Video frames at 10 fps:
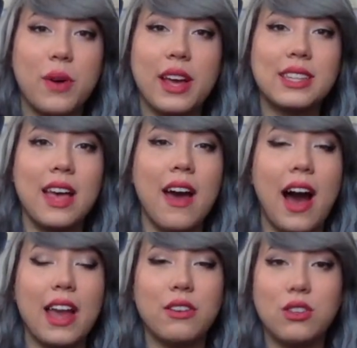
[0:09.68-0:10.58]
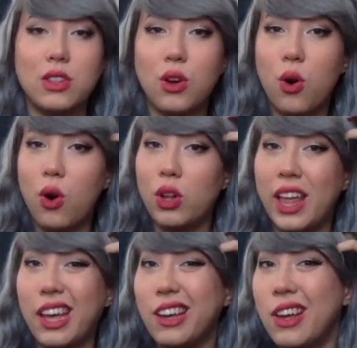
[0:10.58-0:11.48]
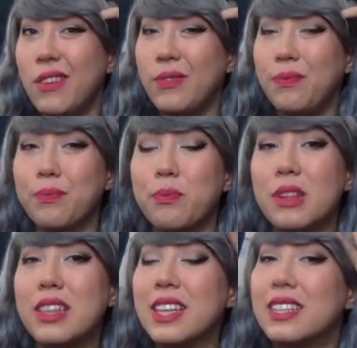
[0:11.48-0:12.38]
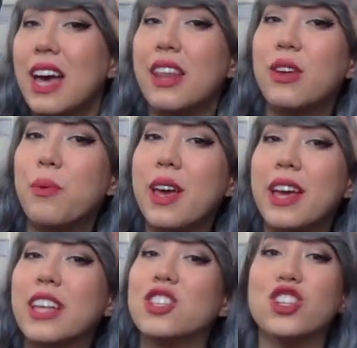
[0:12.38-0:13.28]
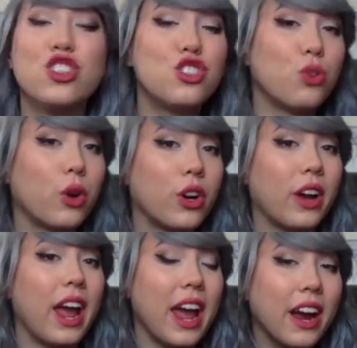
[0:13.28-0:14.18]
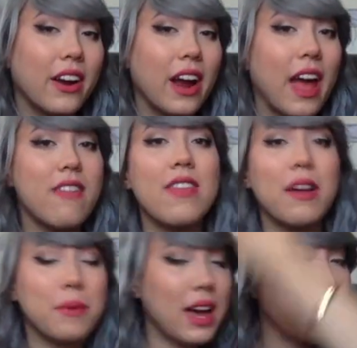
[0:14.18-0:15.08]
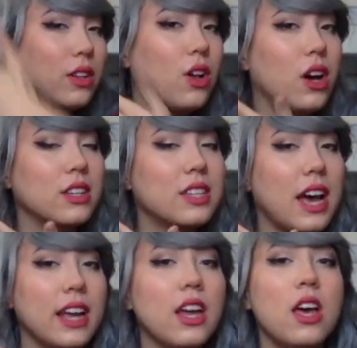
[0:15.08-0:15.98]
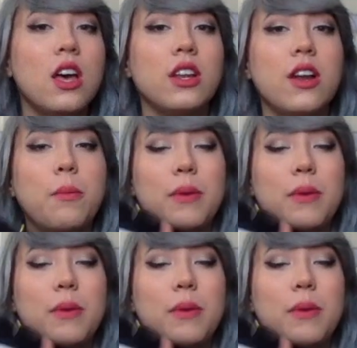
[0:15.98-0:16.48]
wigs, I don't do the whole this side of the wig is just shorter hair and then we have a long side. Nope,